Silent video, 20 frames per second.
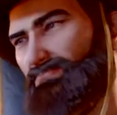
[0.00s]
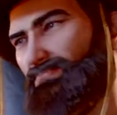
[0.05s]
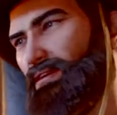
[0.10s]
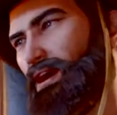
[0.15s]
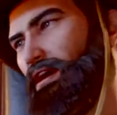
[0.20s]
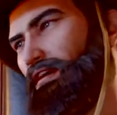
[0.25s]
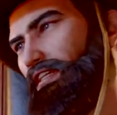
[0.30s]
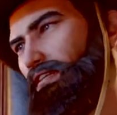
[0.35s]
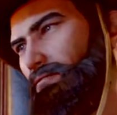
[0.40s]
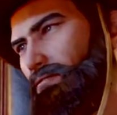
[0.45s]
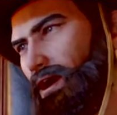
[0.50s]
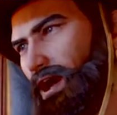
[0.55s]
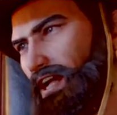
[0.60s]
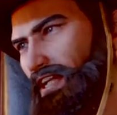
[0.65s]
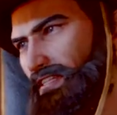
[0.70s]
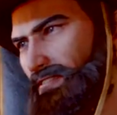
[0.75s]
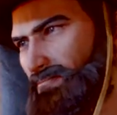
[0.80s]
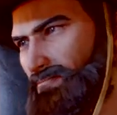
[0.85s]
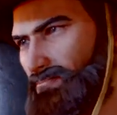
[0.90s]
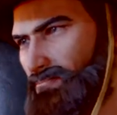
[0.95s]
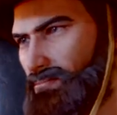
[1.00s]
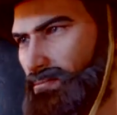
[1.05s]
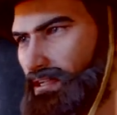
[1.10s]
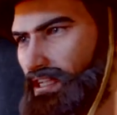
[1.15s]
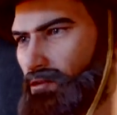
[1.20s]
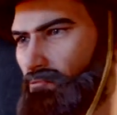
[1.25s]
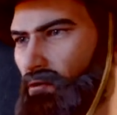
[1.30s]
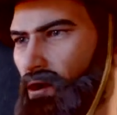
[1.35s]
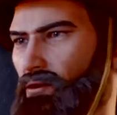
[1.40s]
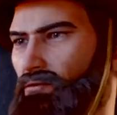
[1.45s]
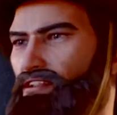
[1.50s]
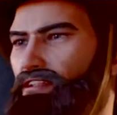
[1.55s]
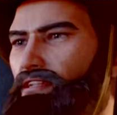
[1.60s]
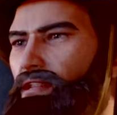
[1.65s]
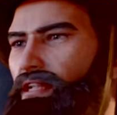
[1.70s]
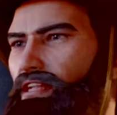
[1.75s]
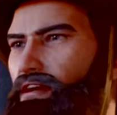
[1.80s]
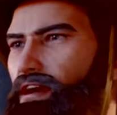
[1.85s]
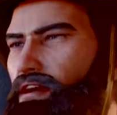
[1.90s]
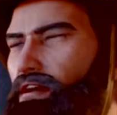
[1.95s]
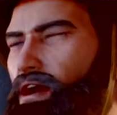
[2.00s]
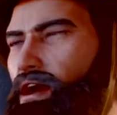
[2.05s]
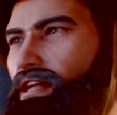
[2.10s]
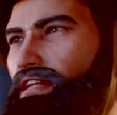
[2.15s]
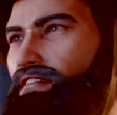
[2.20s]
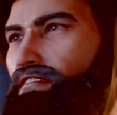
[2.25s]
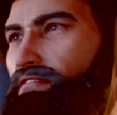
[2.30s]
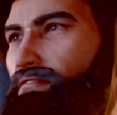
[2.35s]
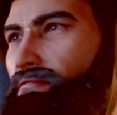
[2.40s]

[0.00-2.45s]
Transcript: Anyway, we're both still alive.